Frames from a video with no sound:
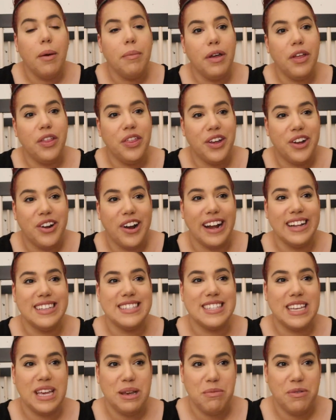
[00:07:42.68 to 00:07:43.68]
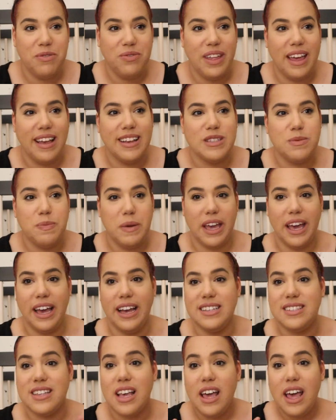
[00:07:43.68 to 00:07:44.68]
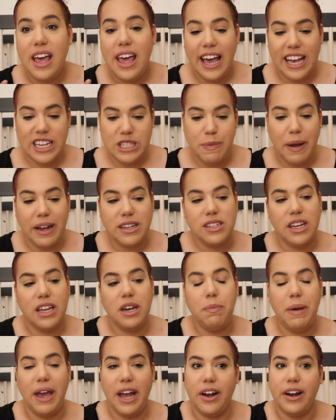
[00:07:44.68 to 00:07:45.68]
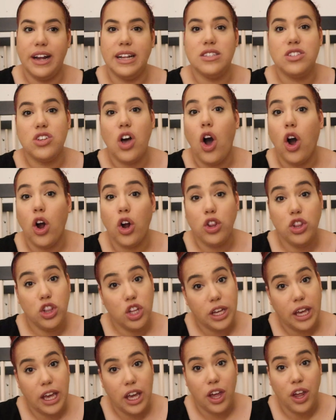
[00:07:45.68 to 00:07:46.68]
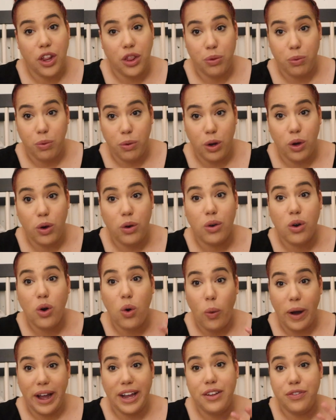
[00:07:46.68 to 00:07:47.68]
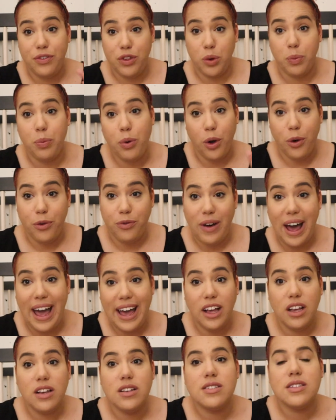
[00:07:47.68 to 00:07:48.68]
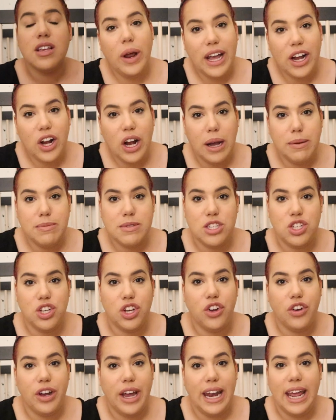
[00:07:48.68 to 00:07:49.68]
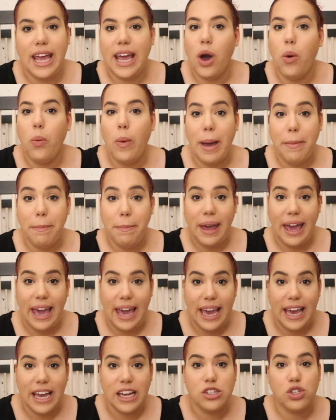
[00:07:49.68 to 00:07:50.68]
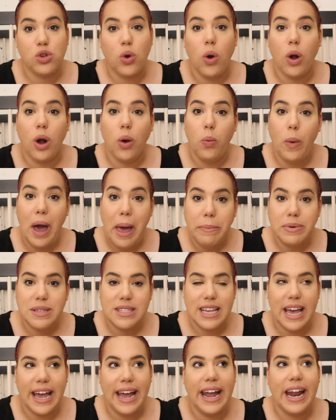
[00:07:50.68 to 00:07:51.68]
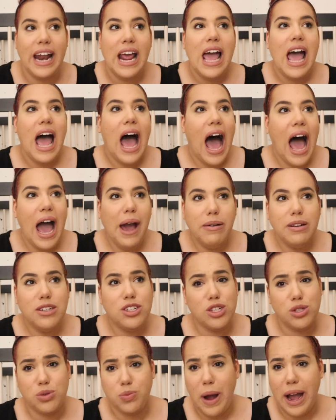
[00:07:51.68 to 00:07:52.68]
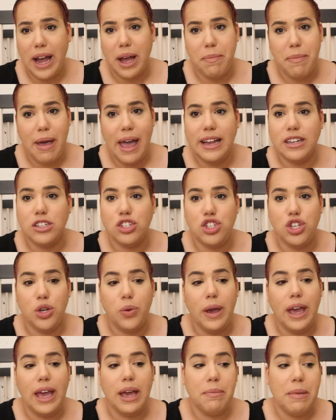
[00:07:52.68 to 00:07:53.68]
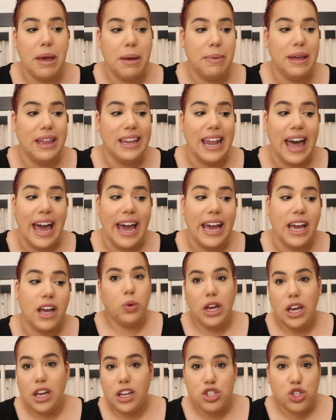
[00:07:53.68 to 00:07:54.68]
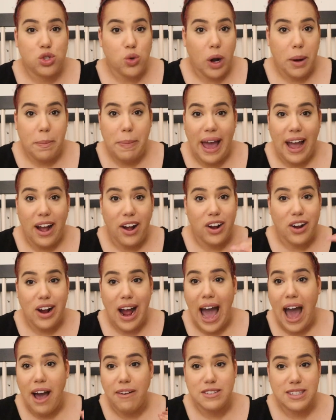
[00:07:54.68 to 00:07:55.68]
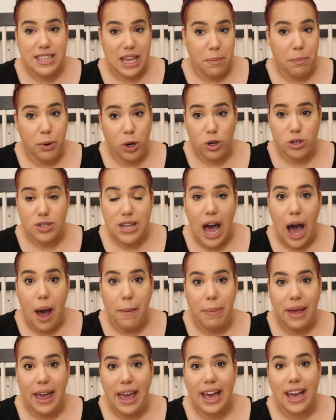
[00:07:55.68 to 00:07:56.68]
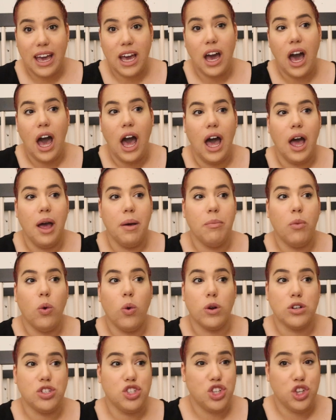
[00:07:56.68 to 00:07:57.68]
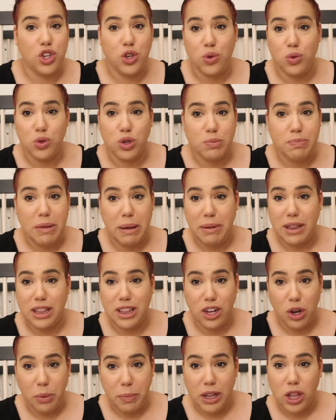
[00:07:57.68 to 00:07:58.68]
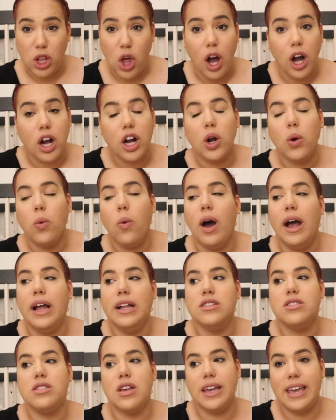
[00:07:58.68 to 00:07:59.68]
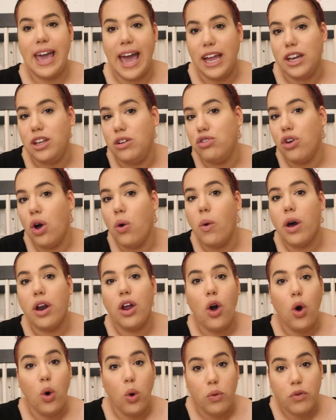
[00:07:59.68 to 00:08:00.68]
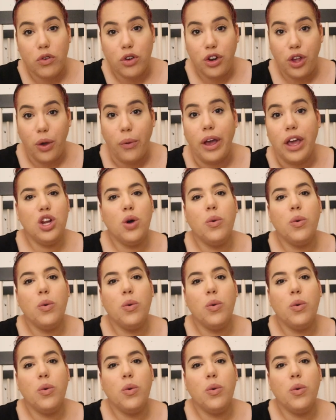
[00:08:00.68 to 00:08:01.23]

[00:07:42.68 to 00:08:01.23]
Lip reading: in the grand scheme of things, because expectant parents are looking through quite a few profiles. When it comes to creating a web page or a website, I would just recommend doing maybe like 3 short paragraphs like per topic, or 2 maybe a little bit longer ones. Again, you don't want to overdo it. You